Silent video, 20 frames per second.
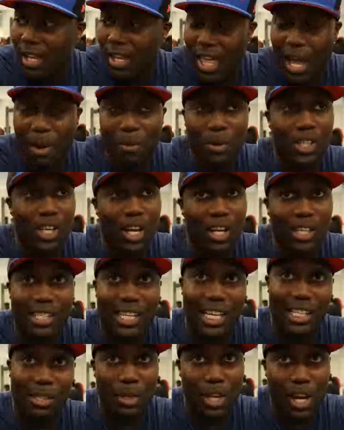That was hard.
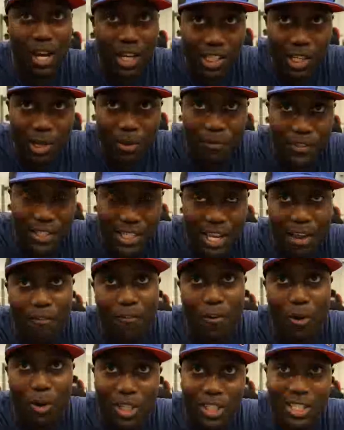Sets me nicely up for set
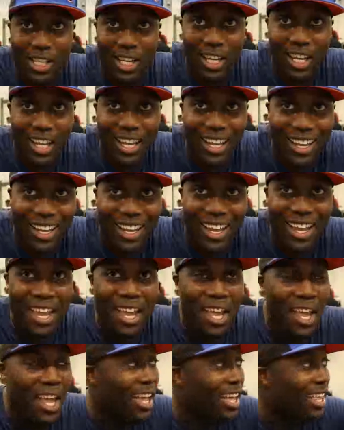4, doesn't it?
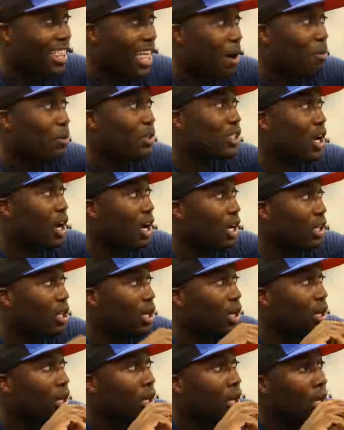That was hard.
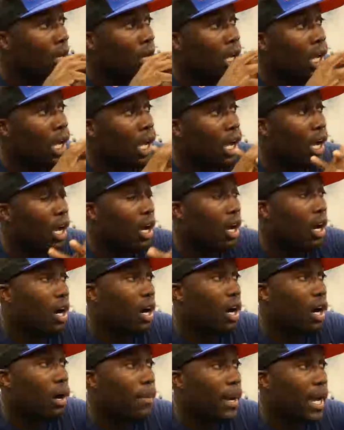
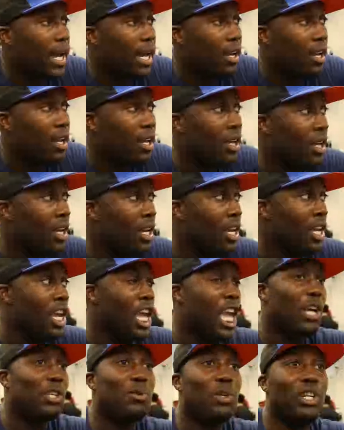Oh man,
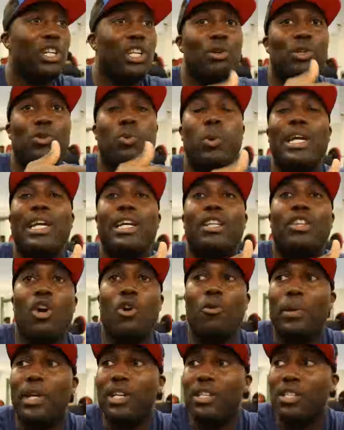it was weird though,
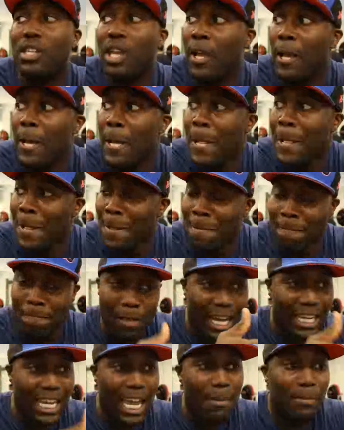because
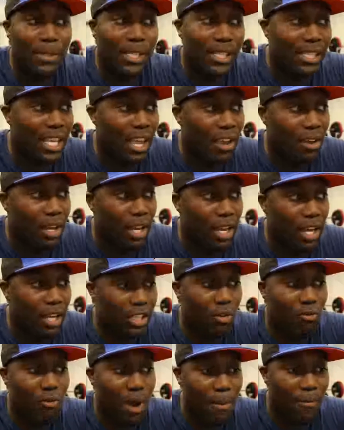I came
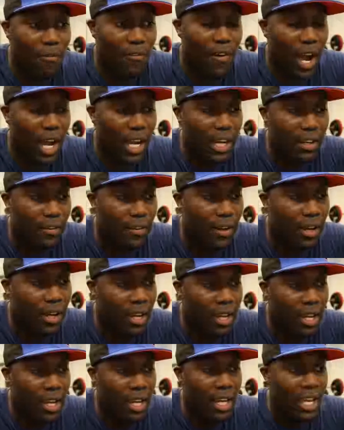to rep 5,
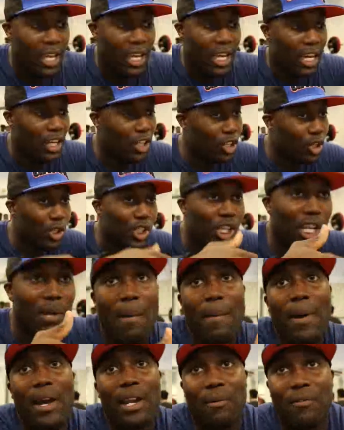and usually in
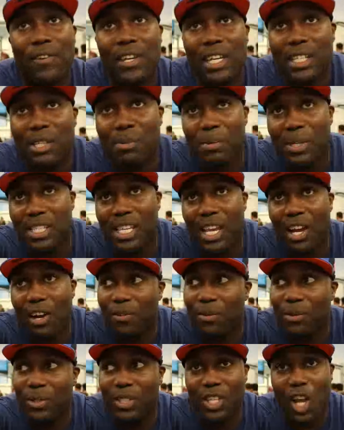my mind I'm thinking to myself,
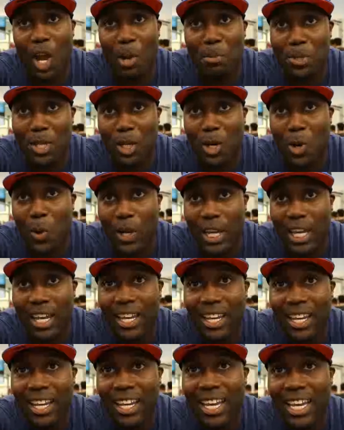it's time to quit.
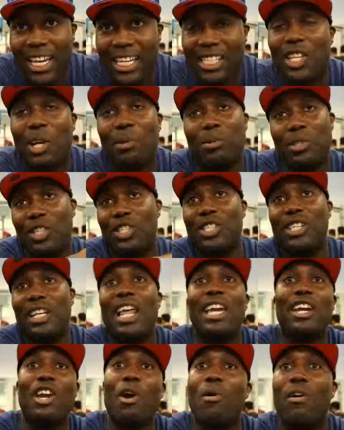It's time to just
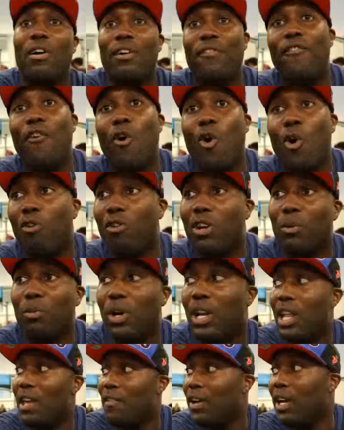let go at 4 and
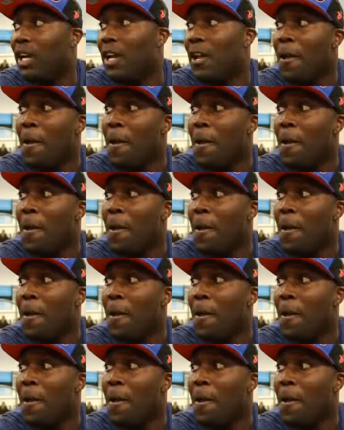whatever.